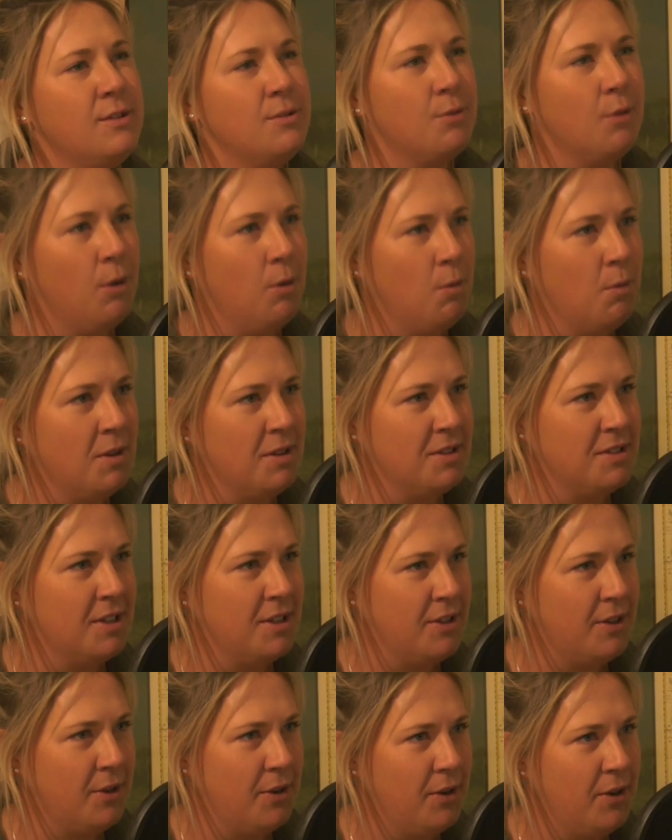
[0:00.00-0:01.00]
his role was
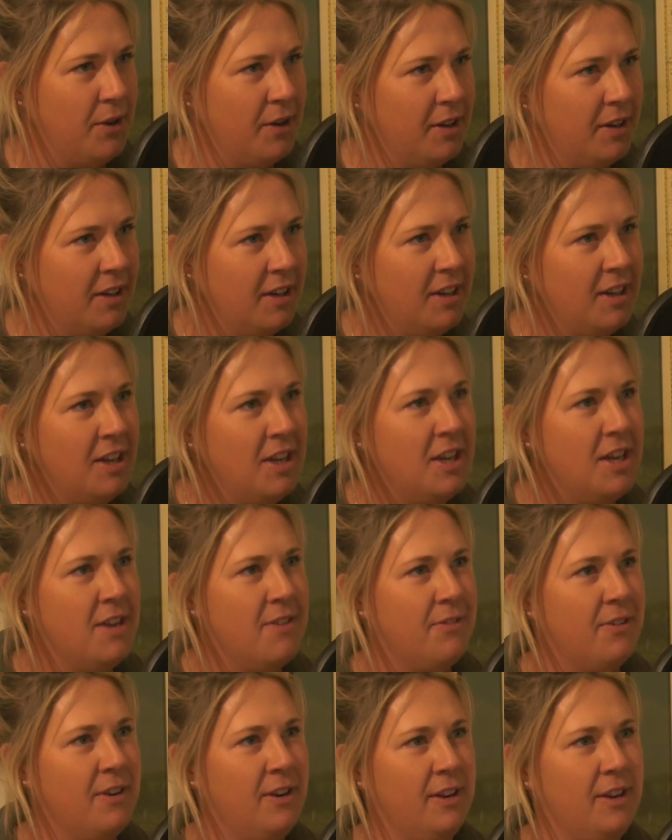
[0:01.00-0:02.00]
in the herd?
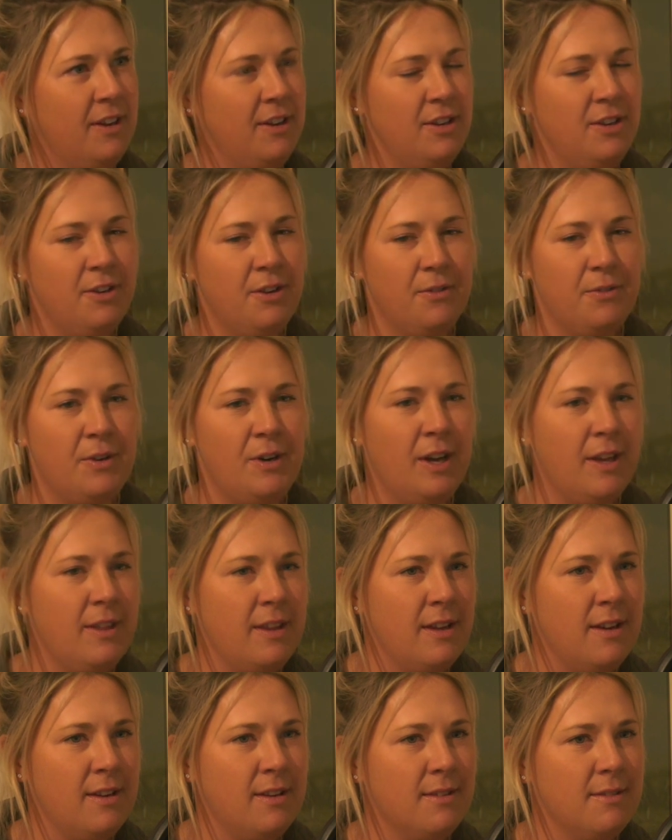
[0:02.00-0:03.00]
If a you know if
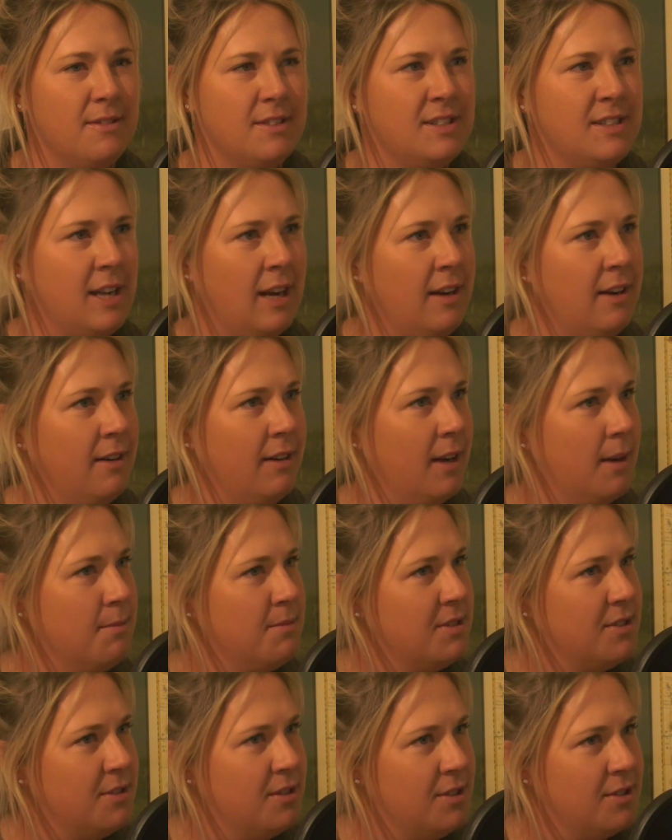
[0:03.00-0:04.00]
another stallion
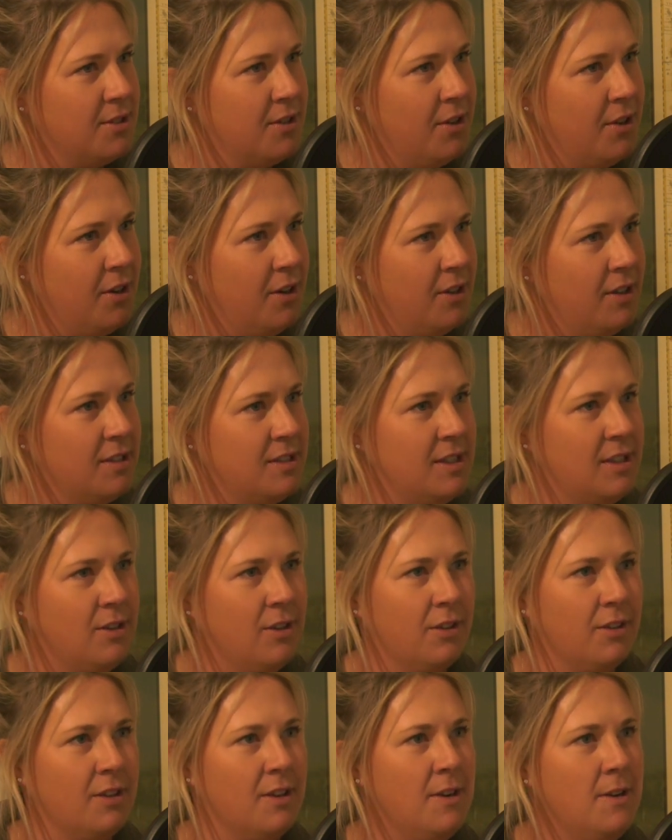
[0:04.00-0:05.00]
comes into this herd, is he
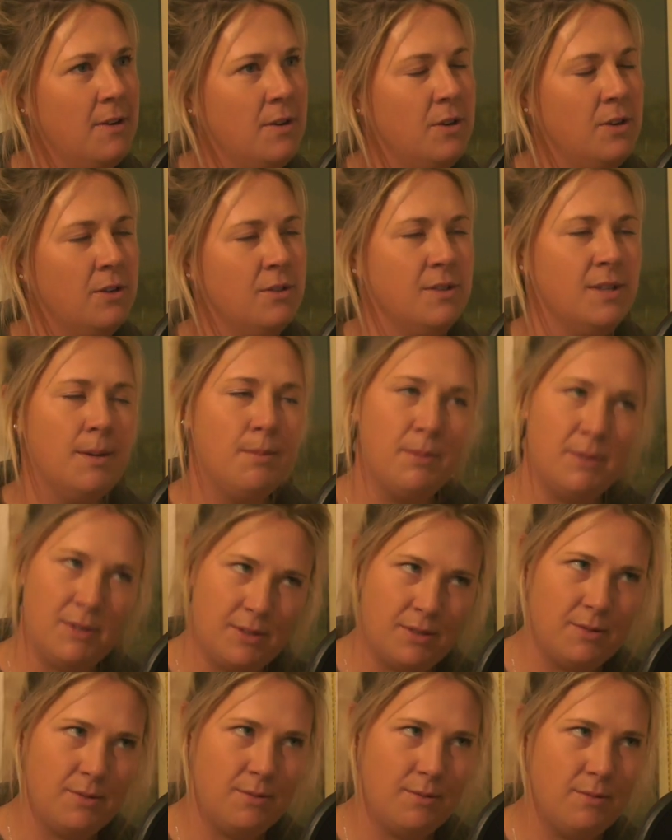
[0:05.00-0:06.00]
not you know
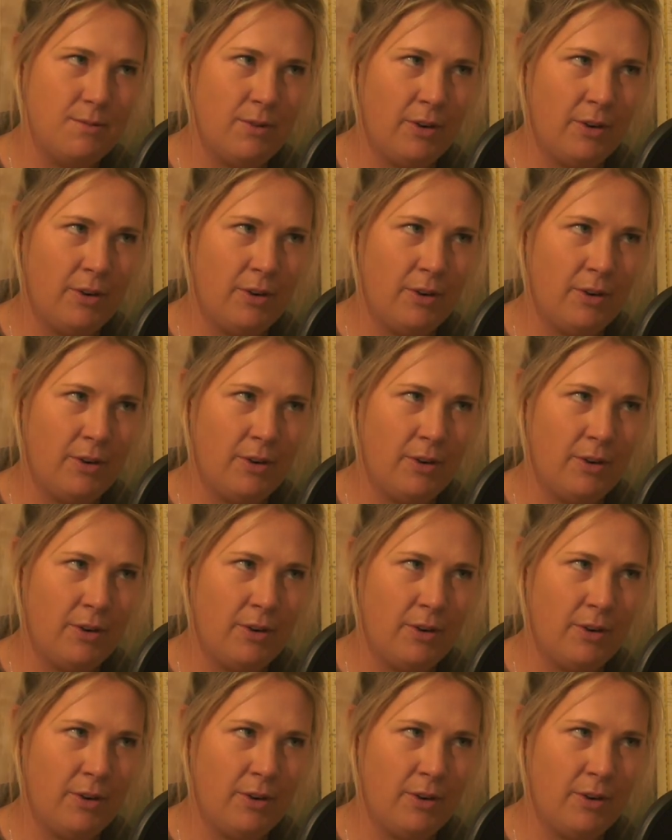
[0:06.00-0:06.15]
zebras